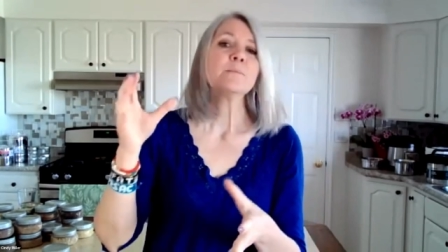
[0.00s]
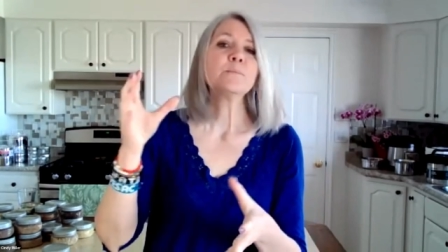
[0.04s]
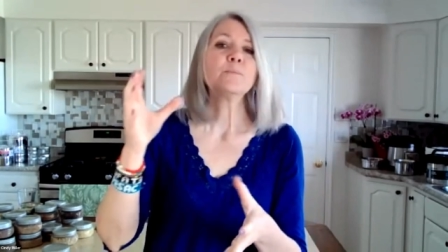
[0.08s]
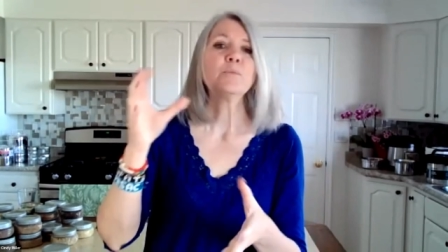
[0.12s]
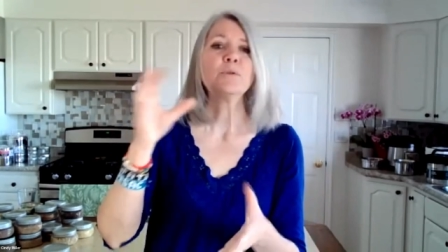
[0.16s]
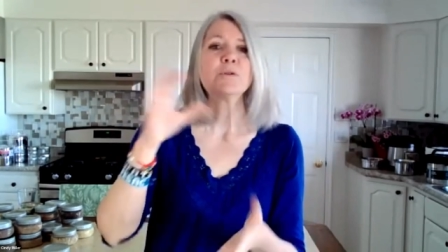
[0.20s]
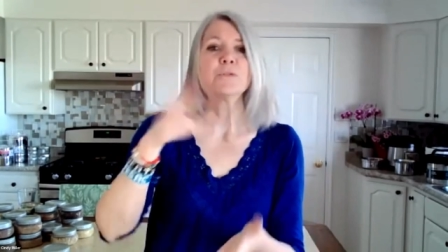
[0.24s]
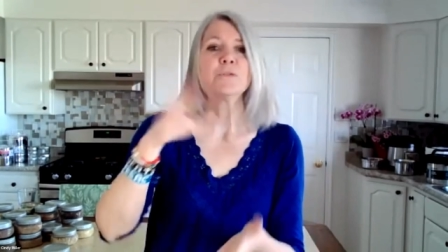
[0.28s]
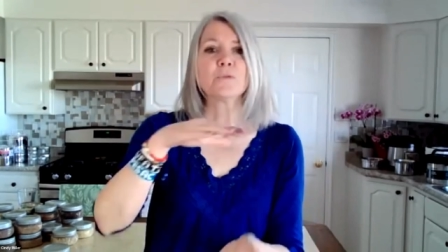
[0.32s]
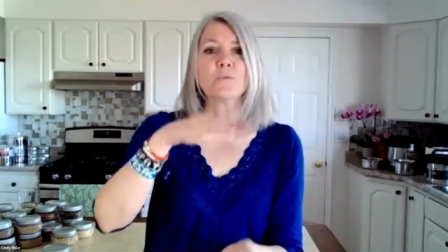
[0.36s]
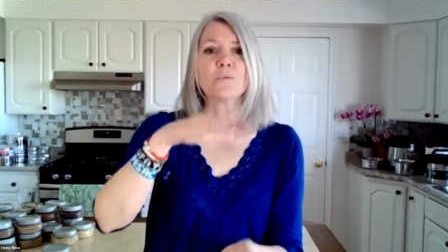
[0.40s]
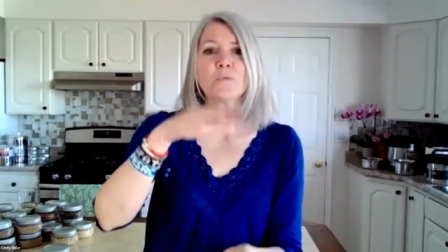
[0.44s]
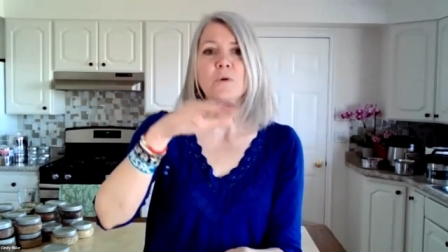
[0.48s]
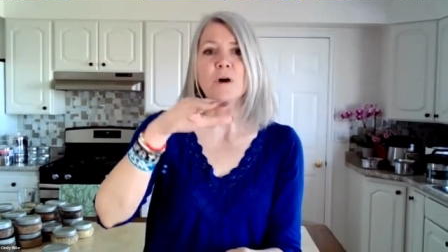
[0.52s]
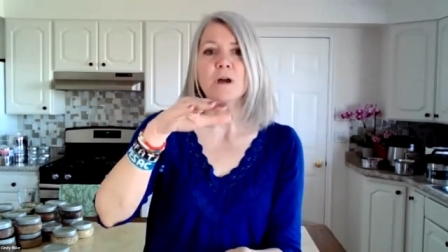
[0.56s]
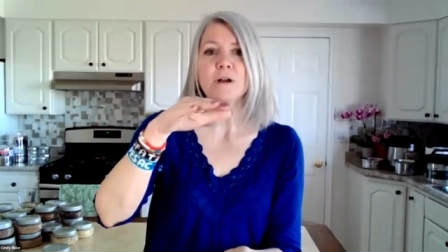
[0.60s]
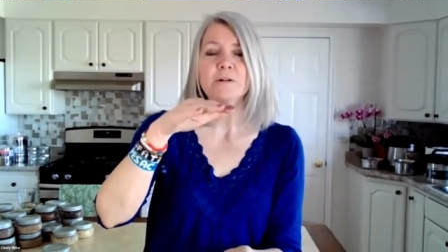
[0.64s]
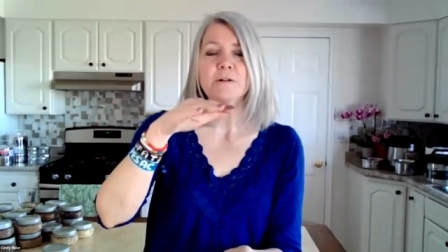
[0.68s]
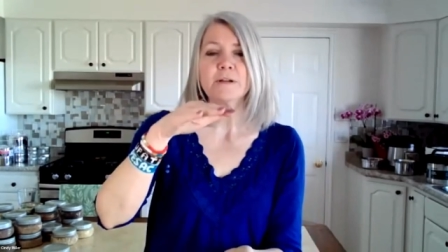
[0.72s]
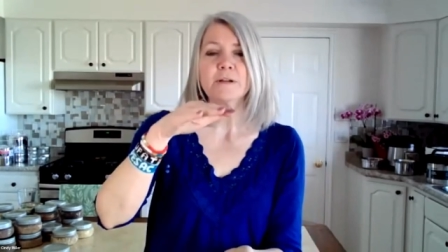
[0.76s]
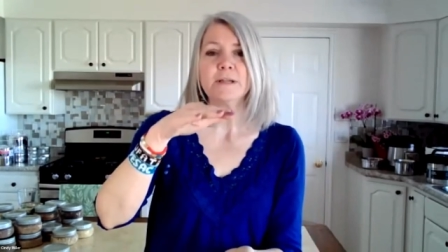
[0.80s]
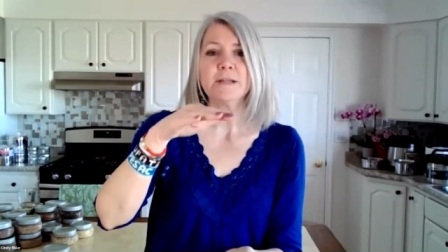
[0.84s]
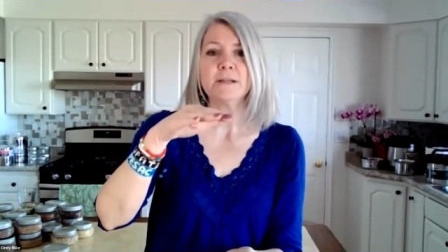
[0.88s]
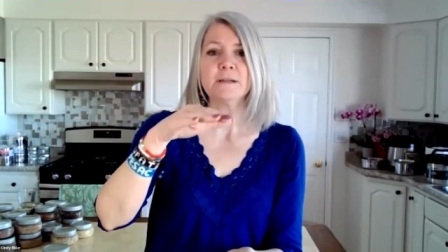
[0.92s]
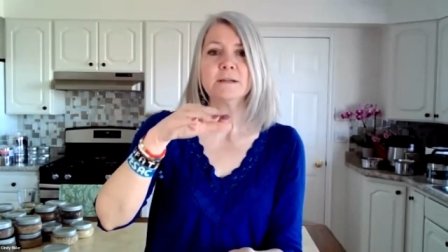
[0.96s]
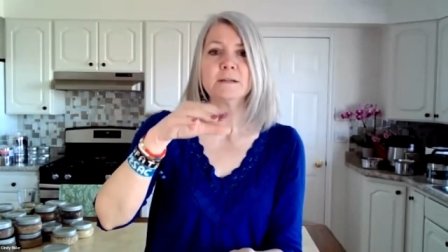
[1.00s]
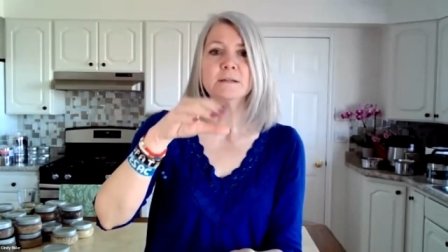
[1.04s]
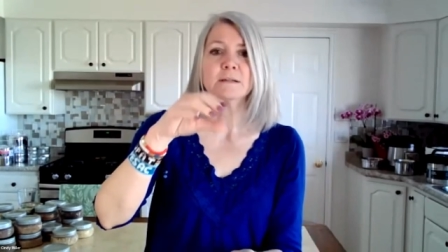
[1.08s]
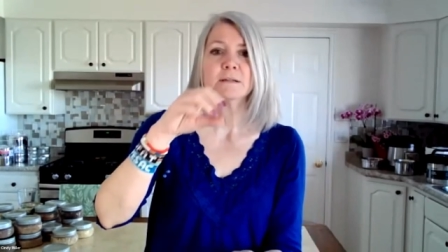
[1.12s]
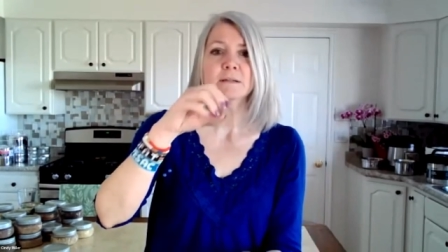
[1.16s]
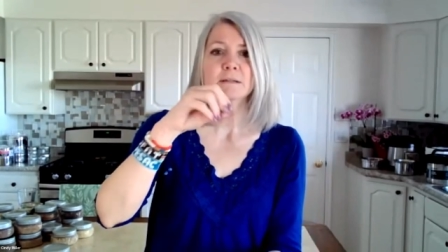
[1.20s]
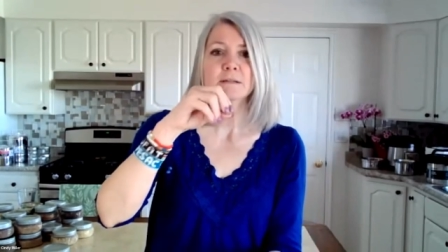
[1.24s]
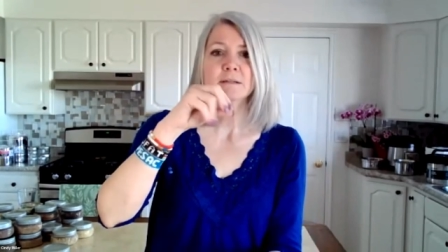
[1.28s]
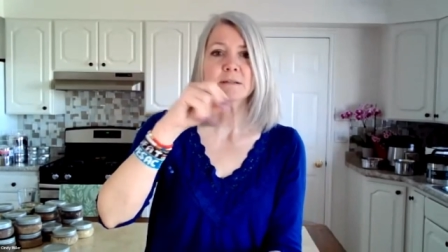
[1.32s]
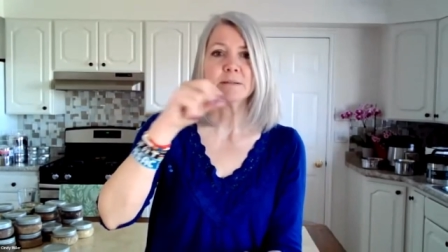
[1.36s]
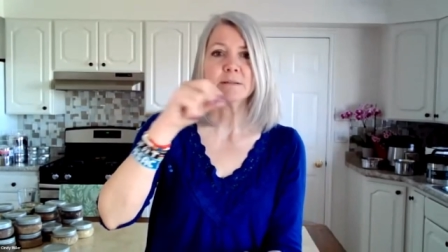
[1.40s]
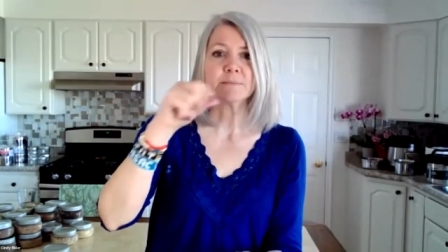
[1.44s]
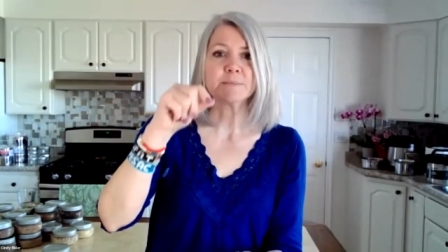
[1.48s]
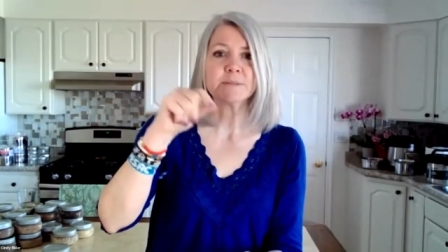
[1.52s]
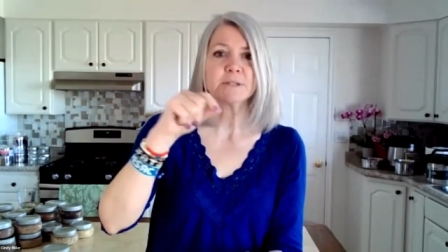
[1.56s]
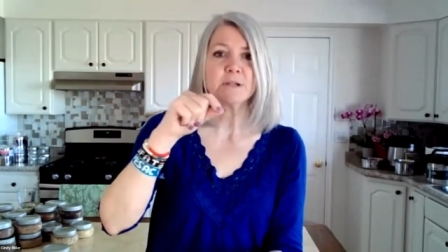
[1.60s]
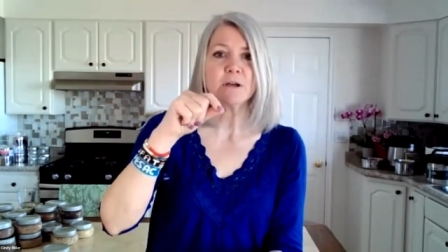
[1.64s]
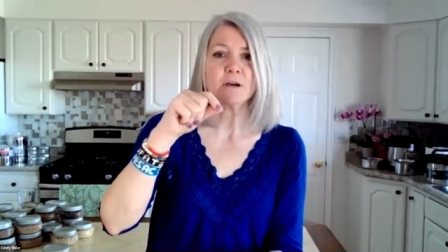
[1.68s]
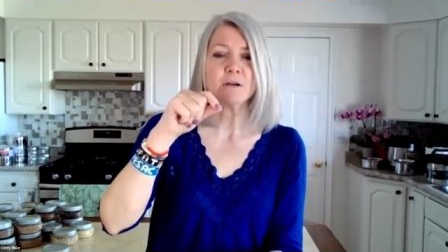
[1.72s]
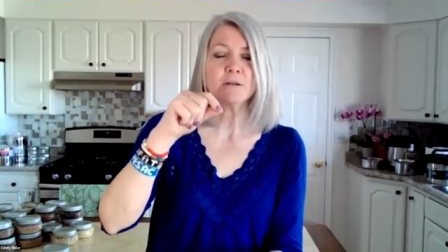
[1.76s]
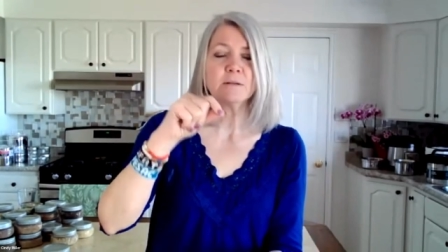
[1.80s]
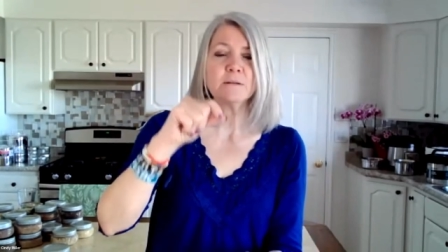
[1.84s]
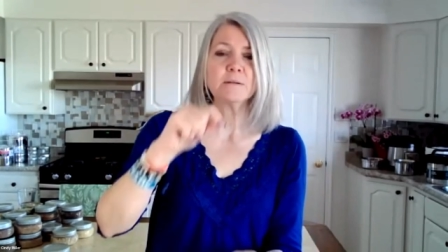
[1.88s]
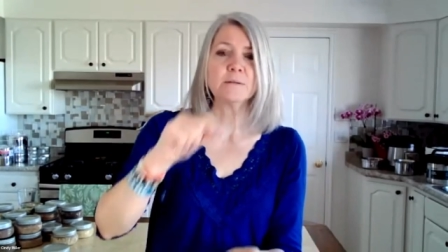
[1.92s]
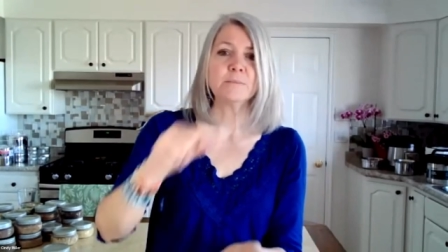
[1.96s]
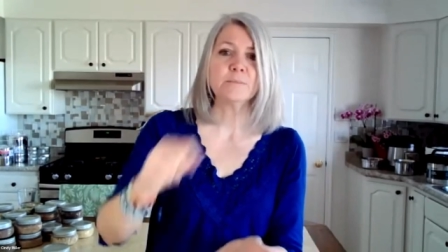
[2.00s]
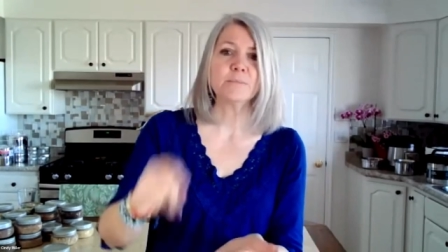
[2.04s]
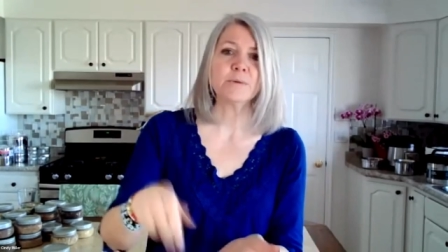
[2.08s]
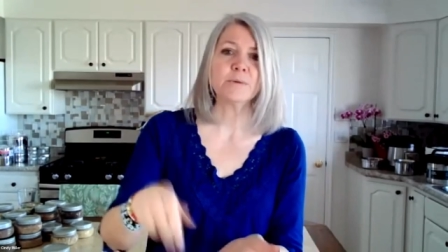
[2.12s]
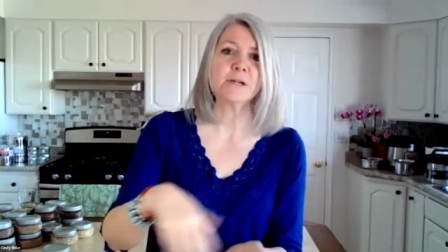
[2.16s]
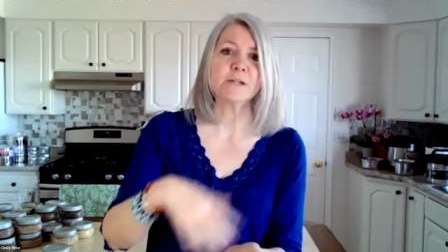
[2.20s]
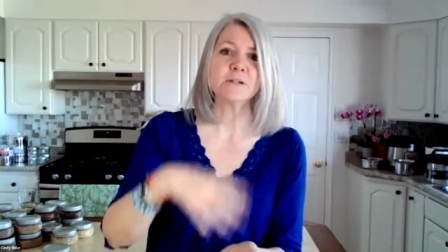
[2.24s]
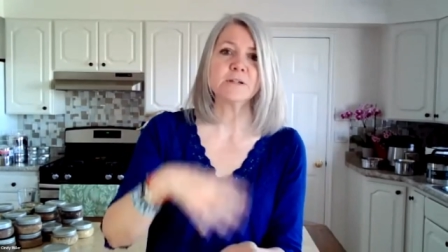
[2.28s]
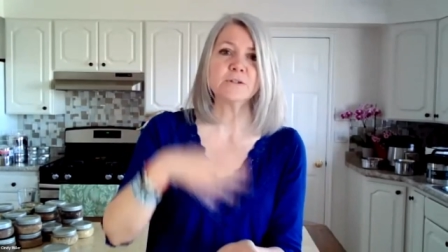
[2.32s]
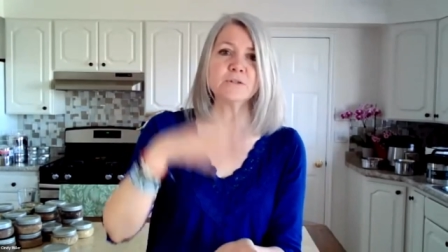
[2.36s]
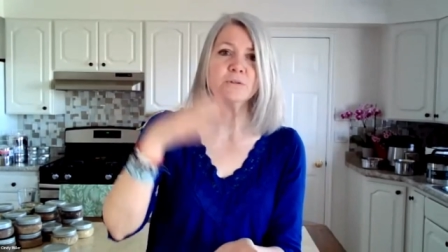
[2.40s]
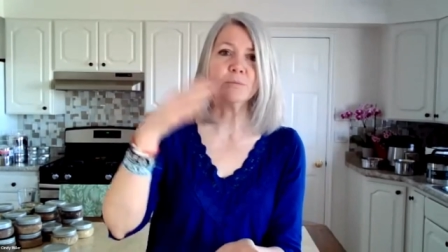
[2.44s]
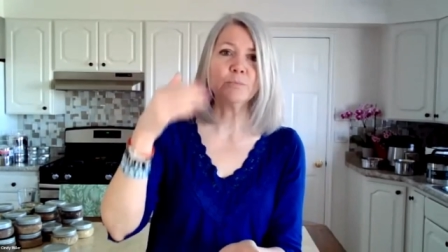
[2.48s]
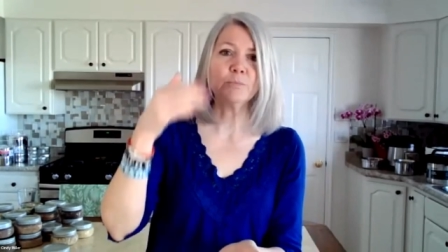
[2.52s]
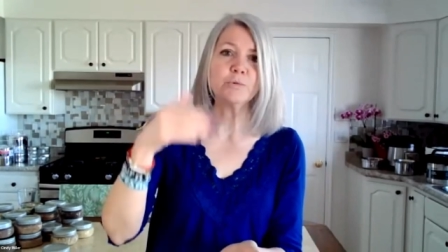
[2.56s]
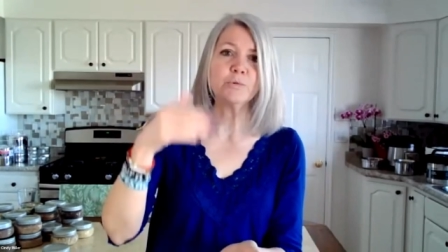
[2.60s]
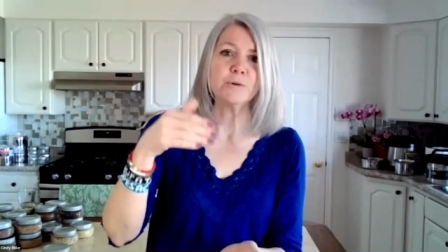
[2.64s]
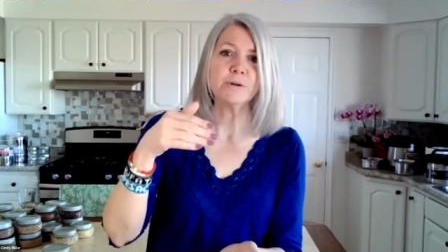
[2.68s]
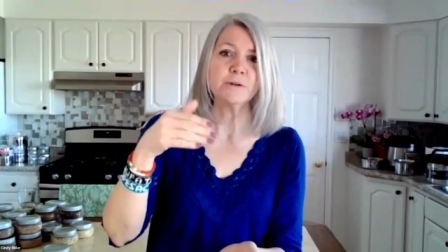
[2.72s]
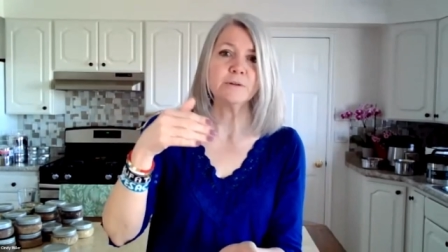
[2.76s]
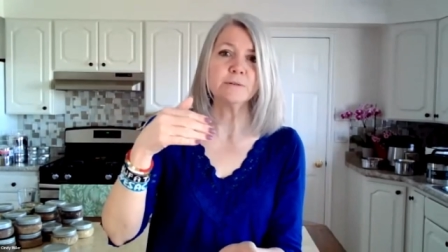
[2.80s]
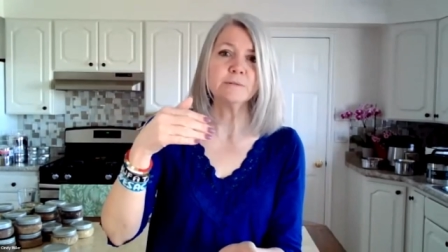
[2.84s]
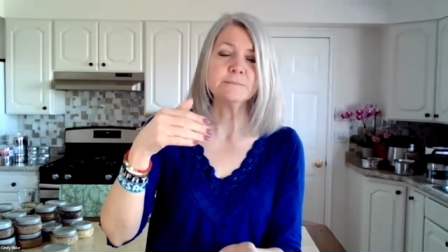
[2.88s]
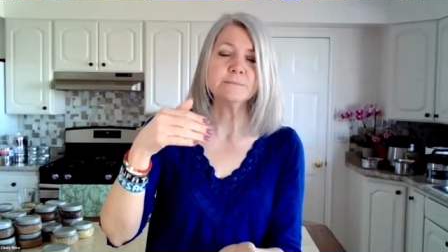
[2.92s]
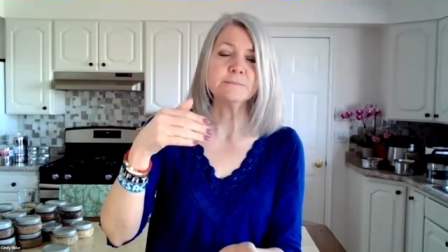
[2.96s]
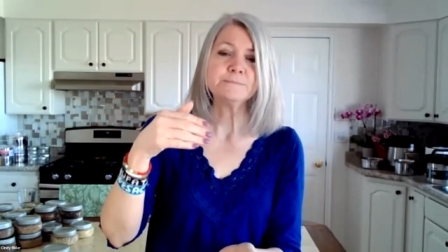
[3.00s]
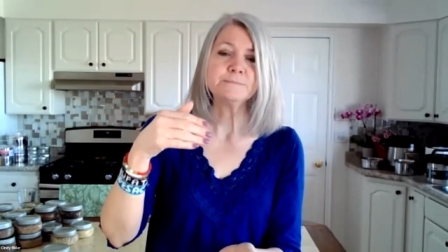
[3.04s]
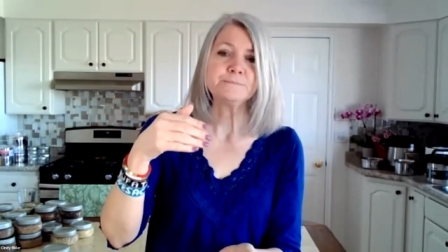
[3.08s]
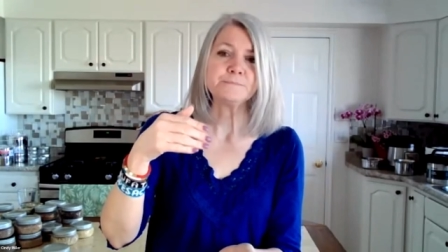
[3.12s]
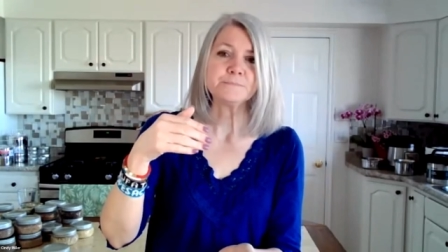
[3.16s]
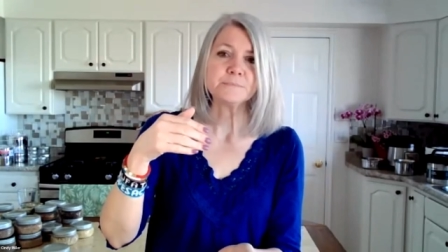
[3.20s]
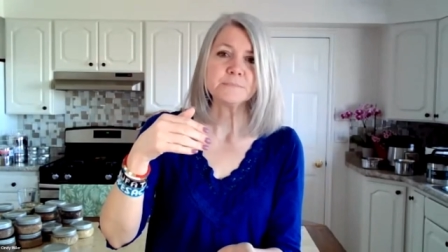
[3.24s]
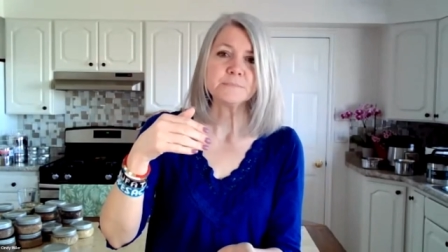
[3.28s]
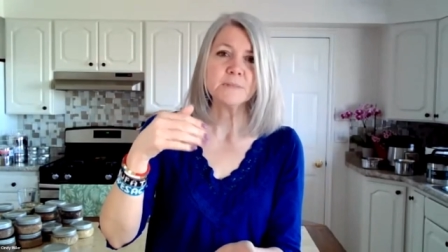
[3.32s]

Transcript: put the water in, some salt, bring it to a boil,